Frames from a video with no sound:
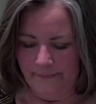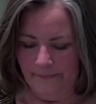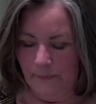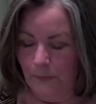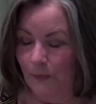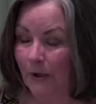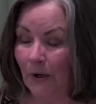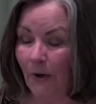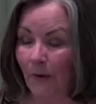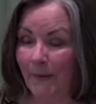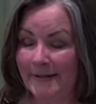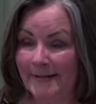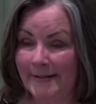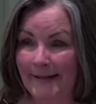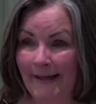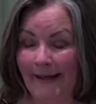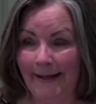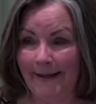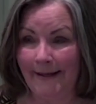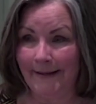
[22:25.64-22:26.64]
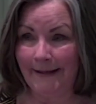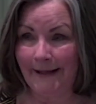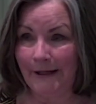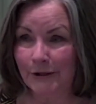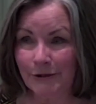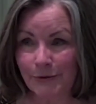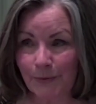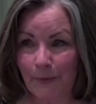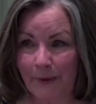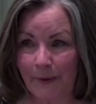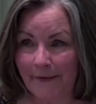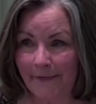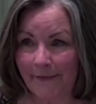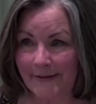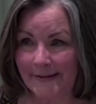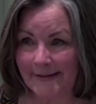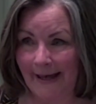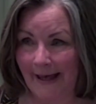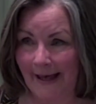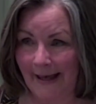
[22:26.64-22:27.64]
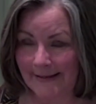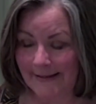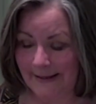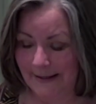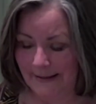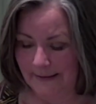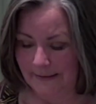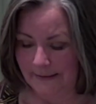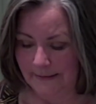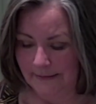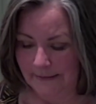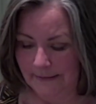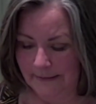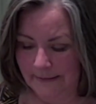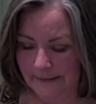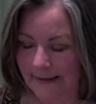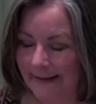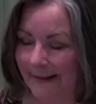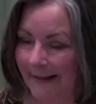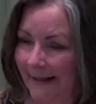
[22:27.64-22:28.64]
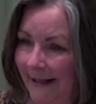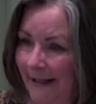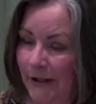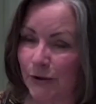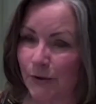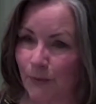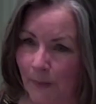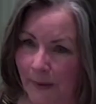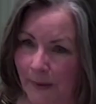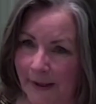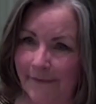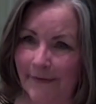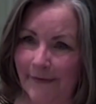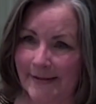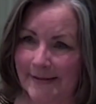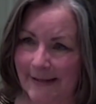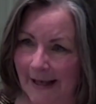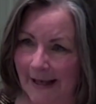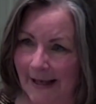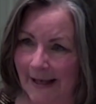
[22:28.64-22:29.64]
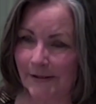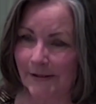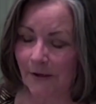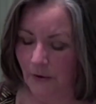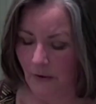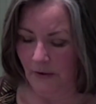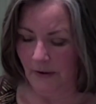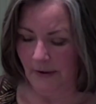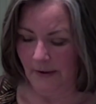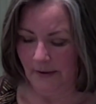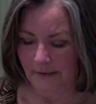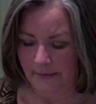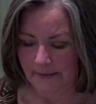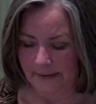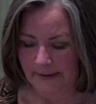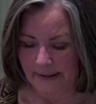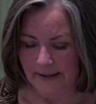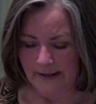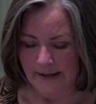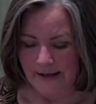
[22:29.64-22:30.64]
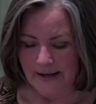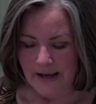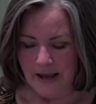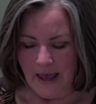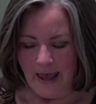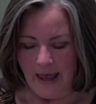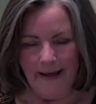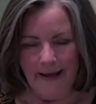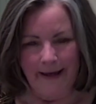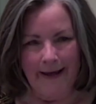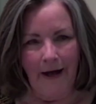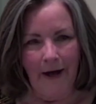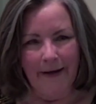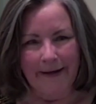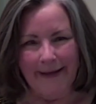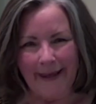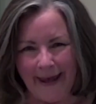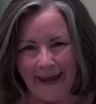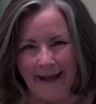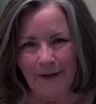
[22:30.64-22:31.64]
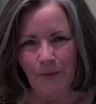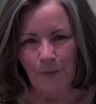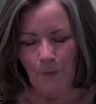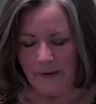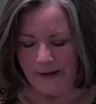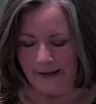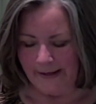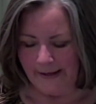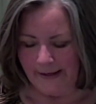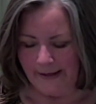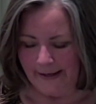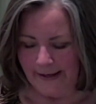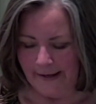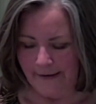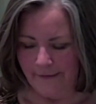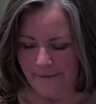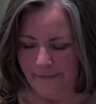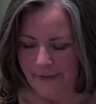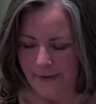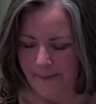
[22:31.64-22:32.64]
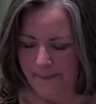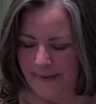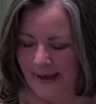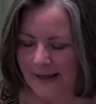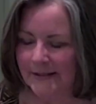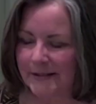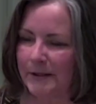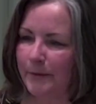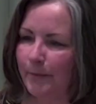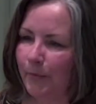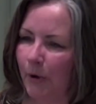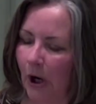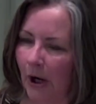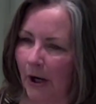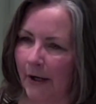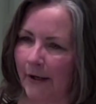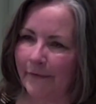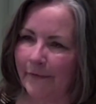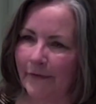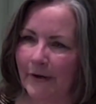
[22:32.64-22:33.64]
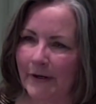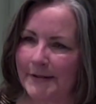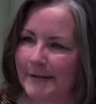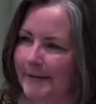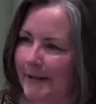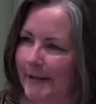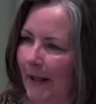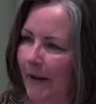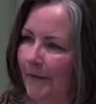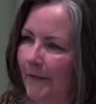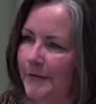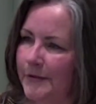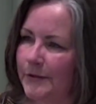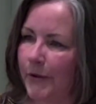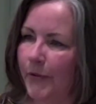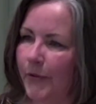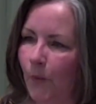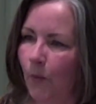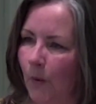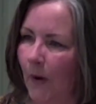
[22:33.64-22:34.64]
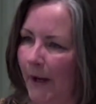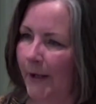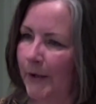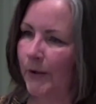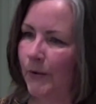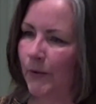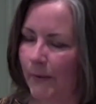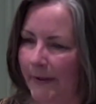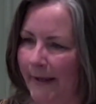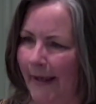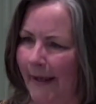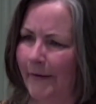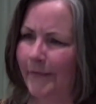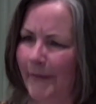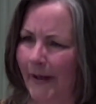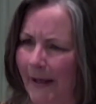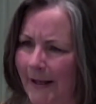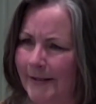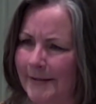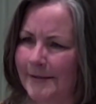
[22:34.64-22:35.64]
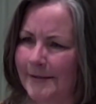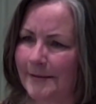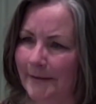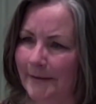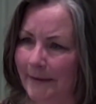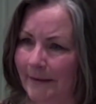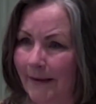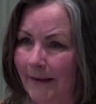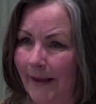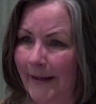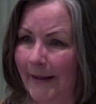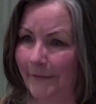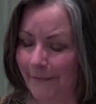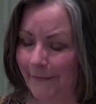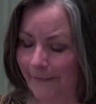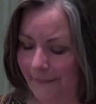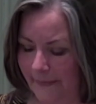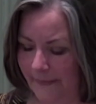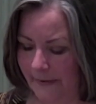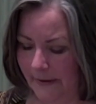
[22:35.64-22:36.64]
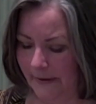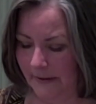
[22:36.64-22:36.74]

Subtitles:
We always say it. Each one of us has it. Each one of us has a call. Can we give the best part of ourselves to the one who gave us life?